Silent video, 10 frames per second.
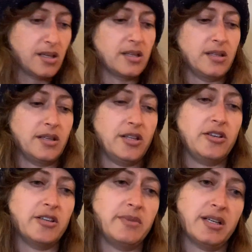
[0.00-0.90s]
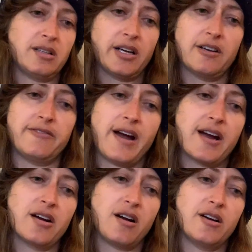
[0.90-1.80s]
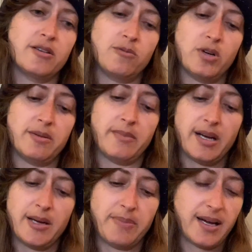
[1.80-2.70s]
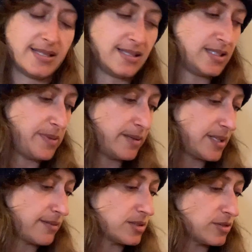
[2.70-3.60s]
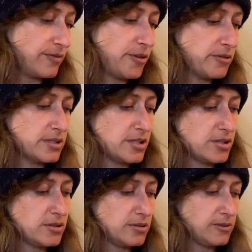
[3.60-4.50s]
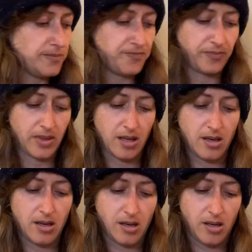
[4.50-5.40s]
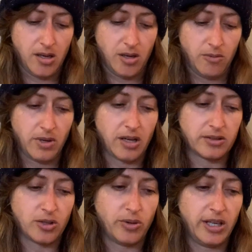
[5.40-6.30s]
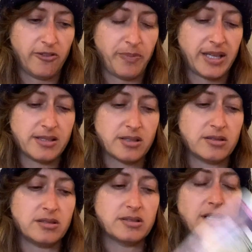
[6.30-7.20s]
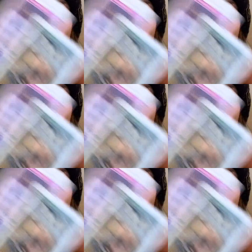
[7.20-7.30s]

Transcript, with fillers: Can you give me a clarifier on what my Pisces babes have to look forward to? We got the Queen of Pentacles